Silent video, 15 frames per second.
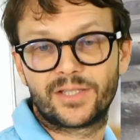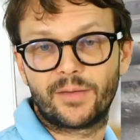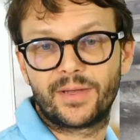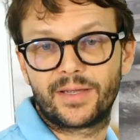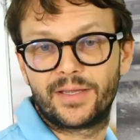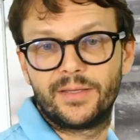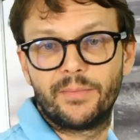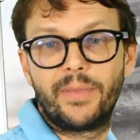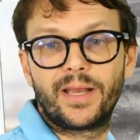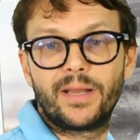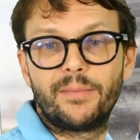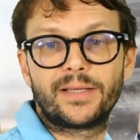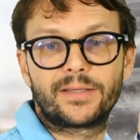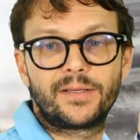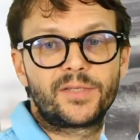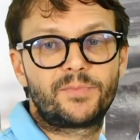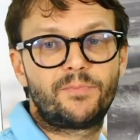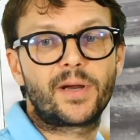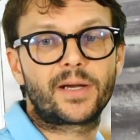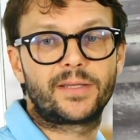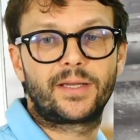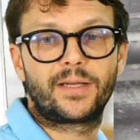in the belly button is
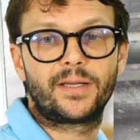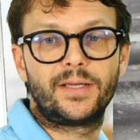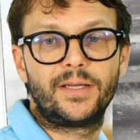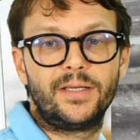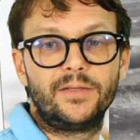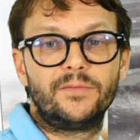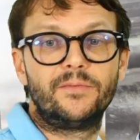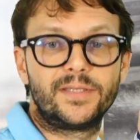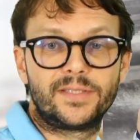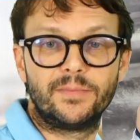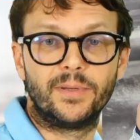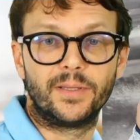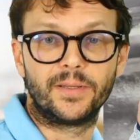practically invisible.